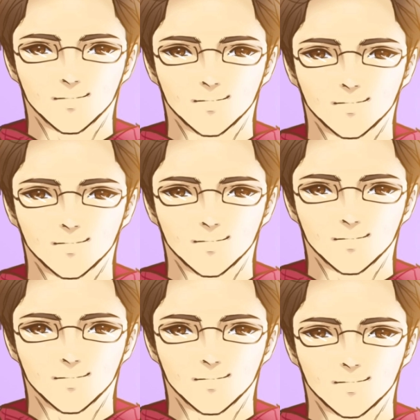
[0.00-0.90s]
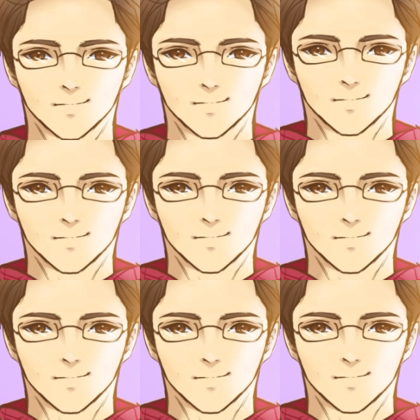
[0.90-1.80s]

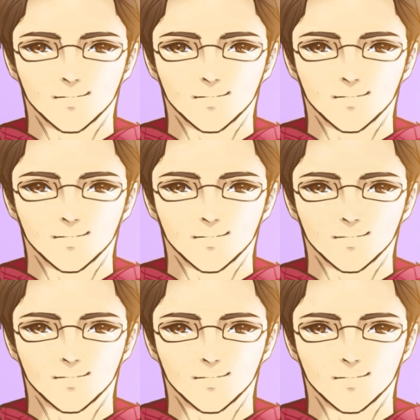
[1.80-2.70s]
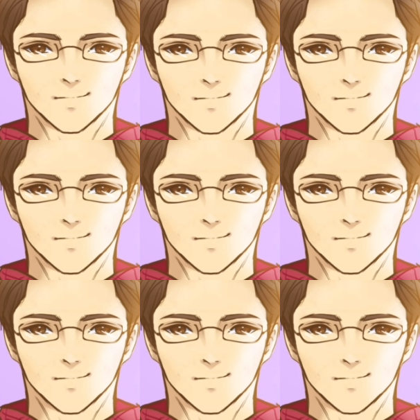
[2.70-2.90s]
(no one is talking)